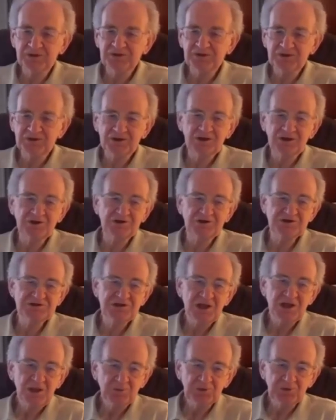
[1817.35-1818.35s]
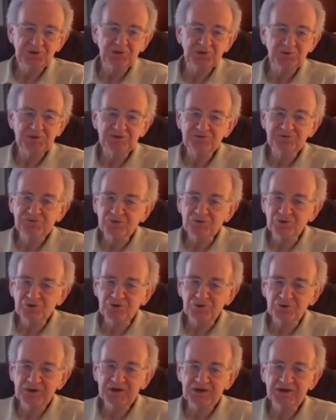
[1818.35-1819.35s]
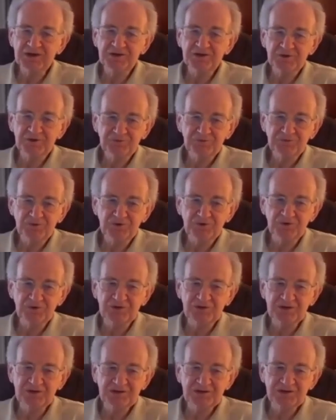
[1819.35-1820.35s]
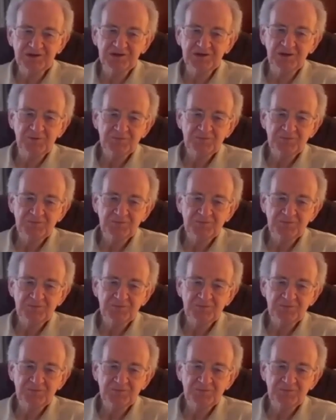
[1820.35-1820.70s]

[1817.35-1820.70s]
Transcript: but there'll be a full credit for the